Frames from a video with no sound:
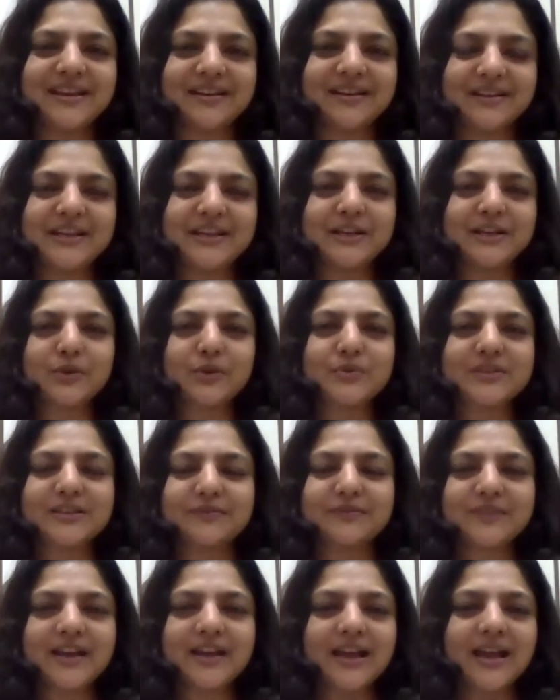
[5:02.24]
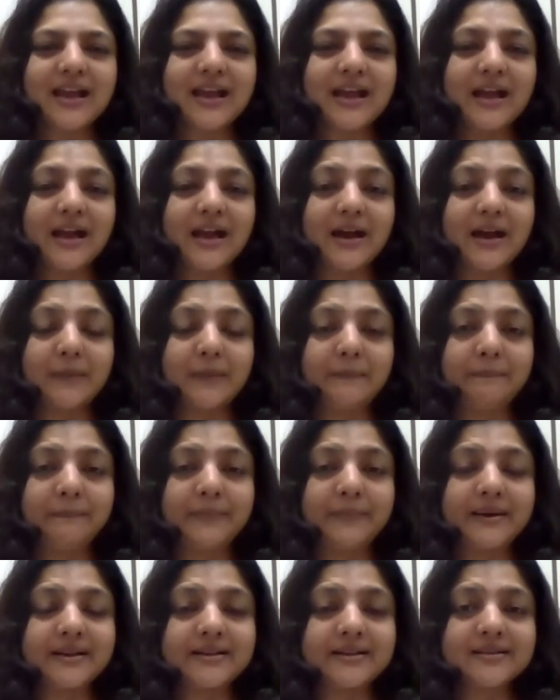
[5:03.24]
uh, inclusive. Uh,
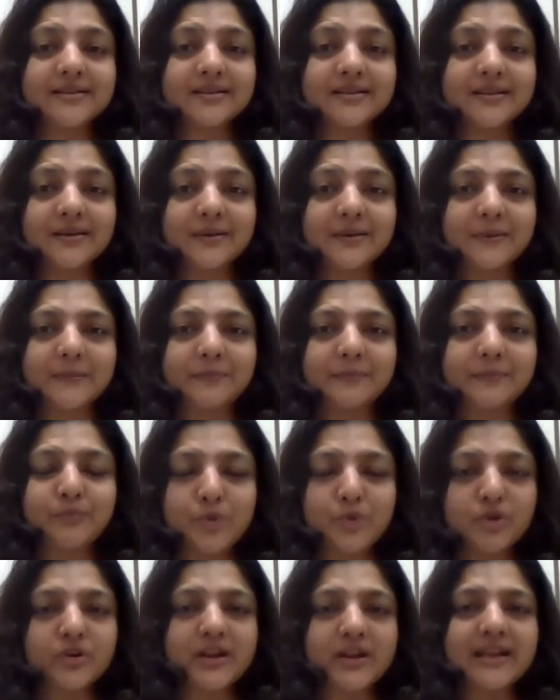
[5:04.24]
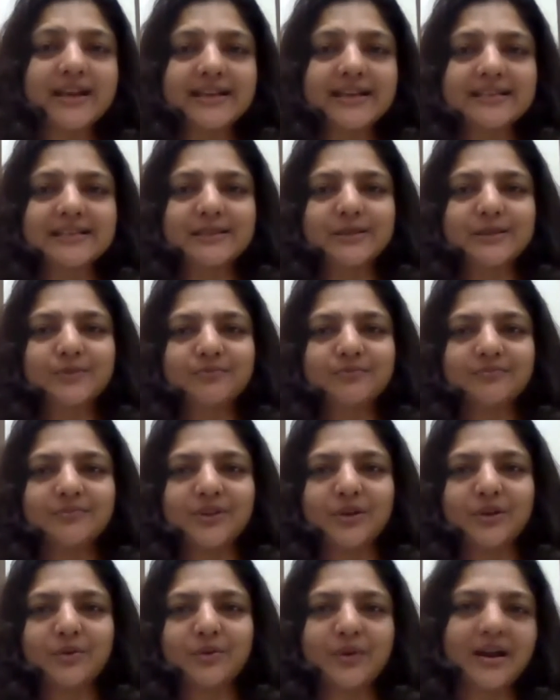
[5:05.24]
but uh, more or less,
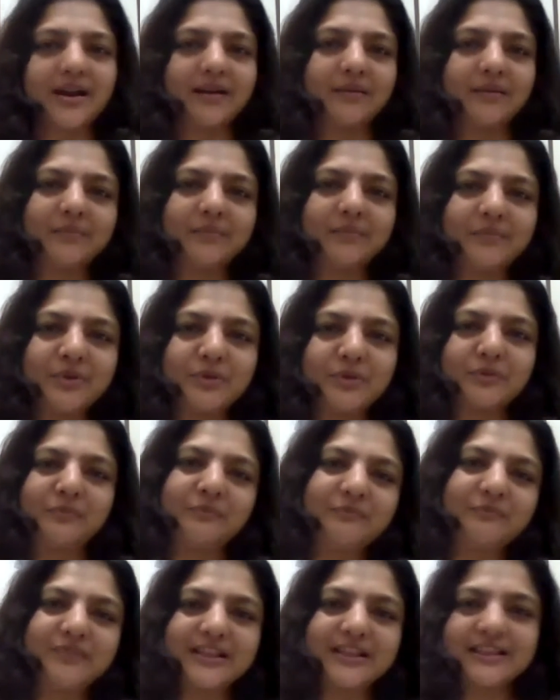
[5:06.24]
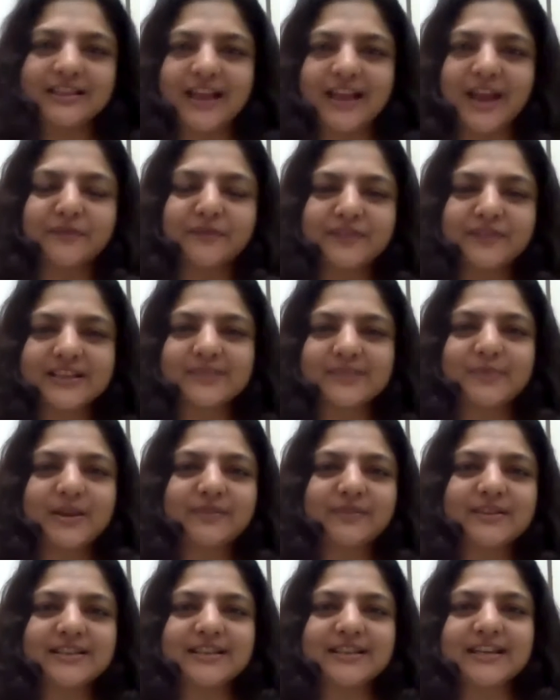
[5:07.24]
you know, you know, with kind of
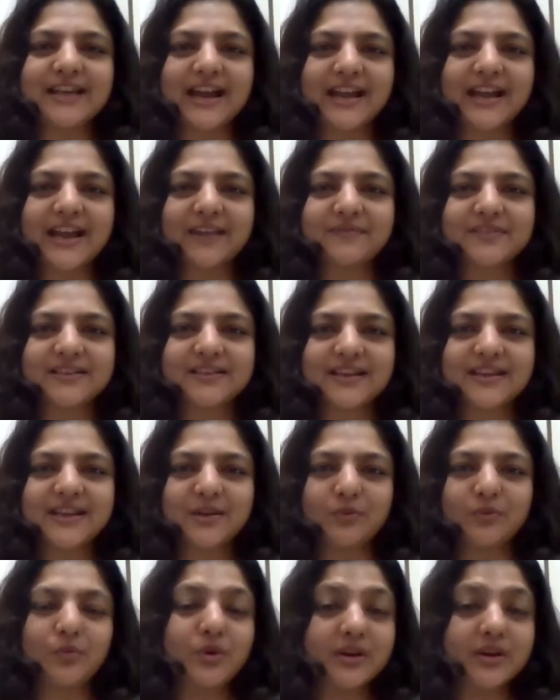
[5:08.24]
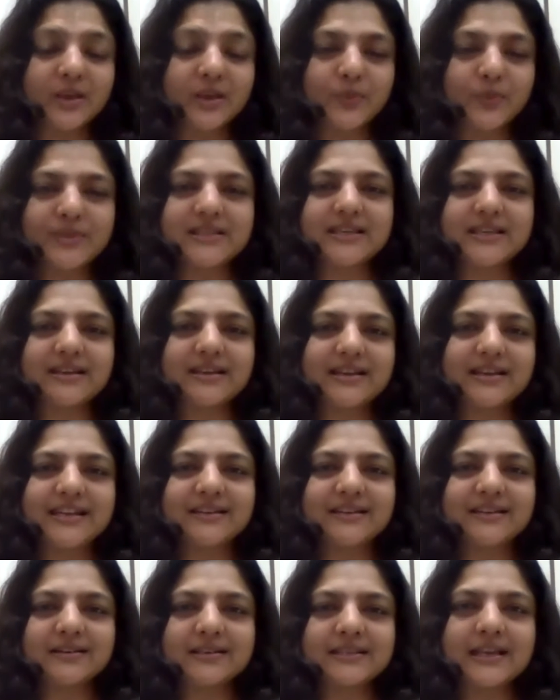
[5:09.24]
experience that I have seen working with senior
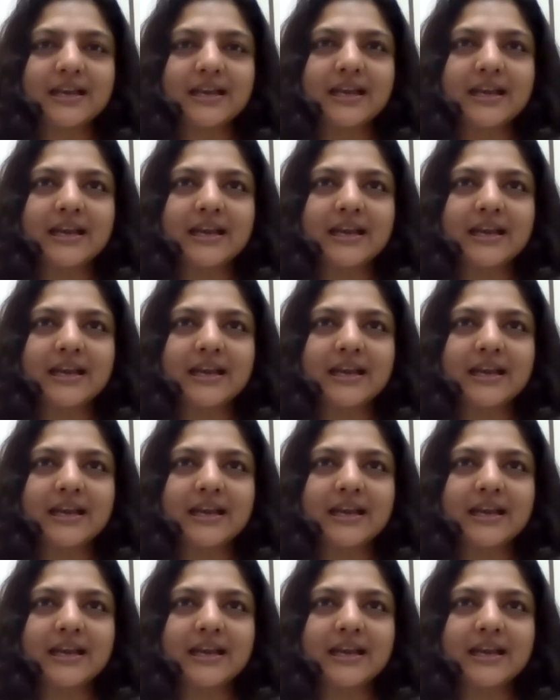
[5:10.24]
leaders,